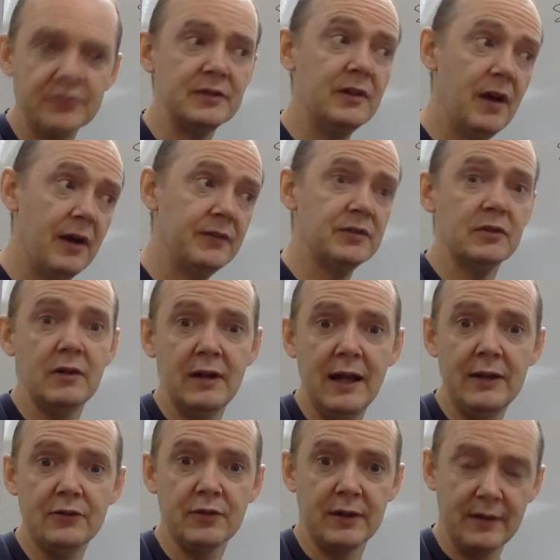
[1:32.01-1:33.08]
Nerves are
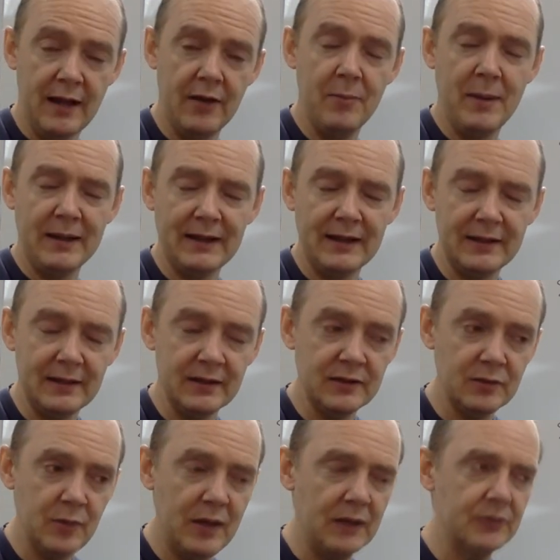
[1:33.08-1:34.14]
electric, they're magnetic
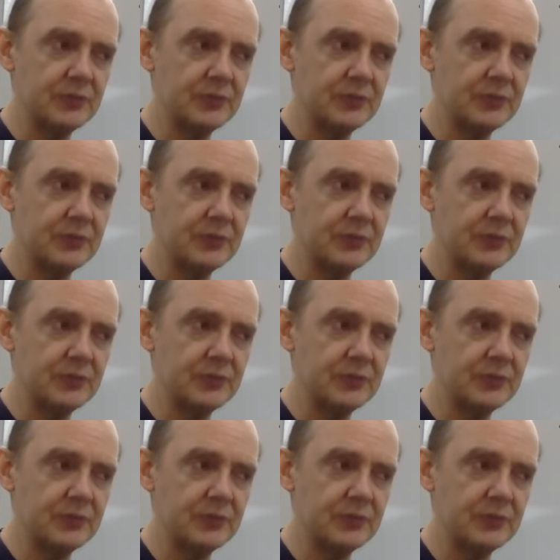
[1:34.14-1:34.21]
as well.